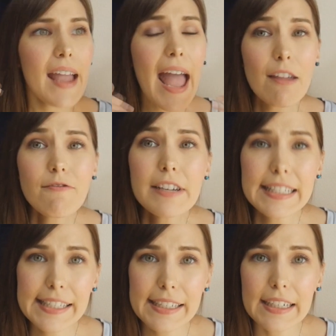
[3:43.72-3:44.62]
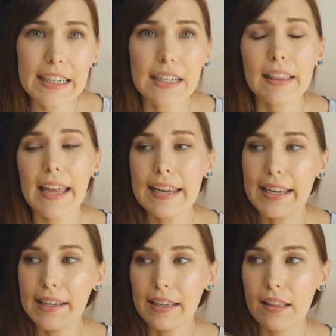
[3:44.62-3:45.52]
Every tier,
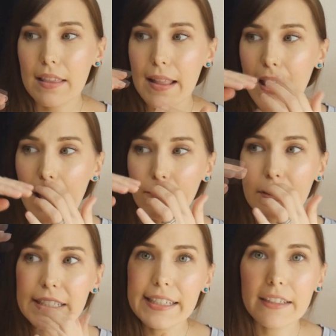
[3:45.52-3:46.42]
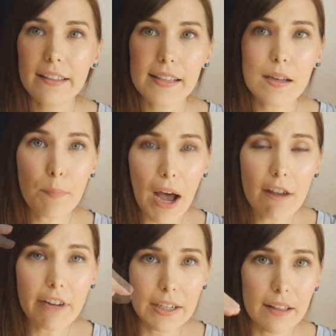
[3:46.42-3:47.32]
every tier that's
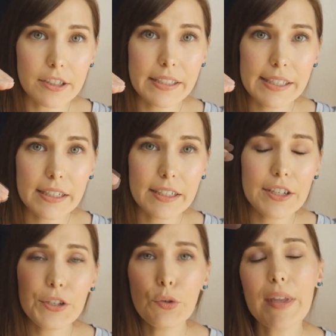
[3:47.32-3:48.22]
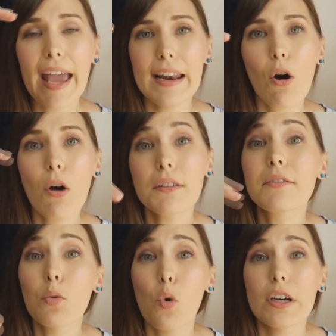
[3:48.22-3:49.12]
above another tier, you get all the
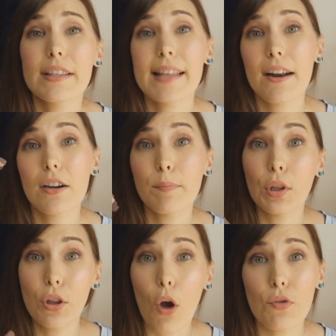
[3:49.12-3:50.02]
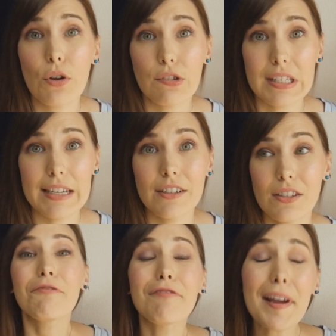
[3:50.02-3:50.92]
rewards that are below those
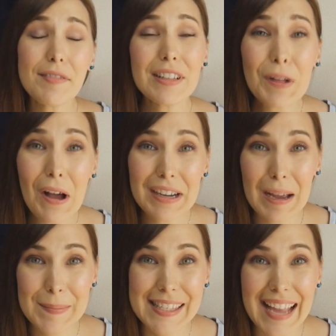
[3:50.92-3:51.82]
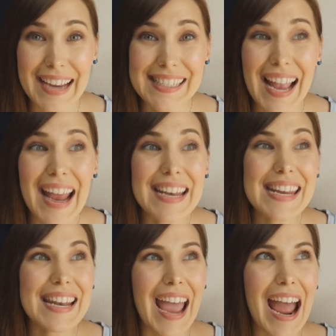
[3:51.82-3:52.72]
tiers. Ravenclaw comes next, and
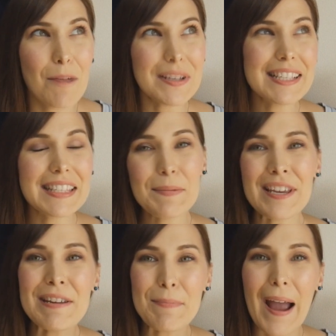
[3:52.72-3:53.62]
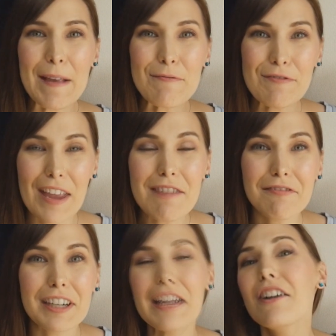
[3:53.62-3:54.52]
it happens to be my
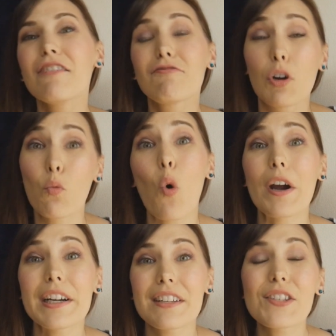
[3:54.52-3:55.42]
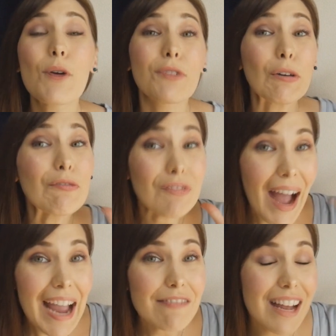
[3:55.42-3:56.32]
favorite reward. So for
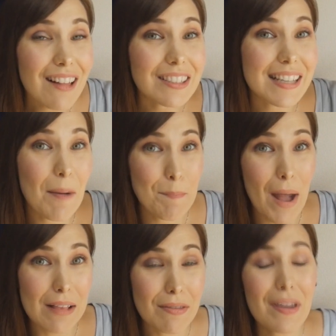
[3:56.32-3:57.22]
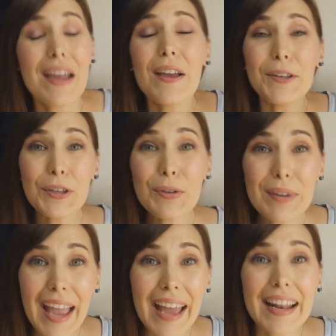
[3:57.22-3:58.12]
$5 a month, you
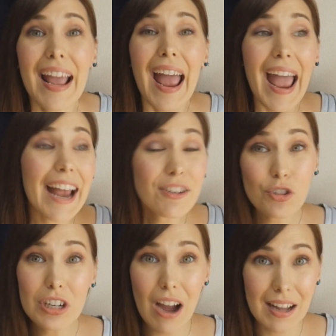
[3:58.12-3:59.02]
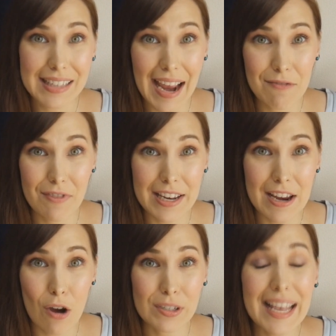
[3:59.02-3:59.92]
get extra content
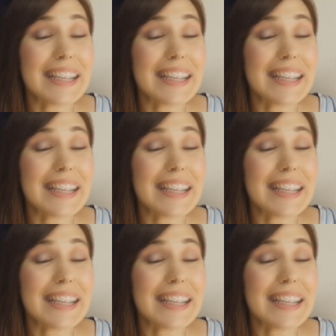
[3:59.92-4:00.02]
videos,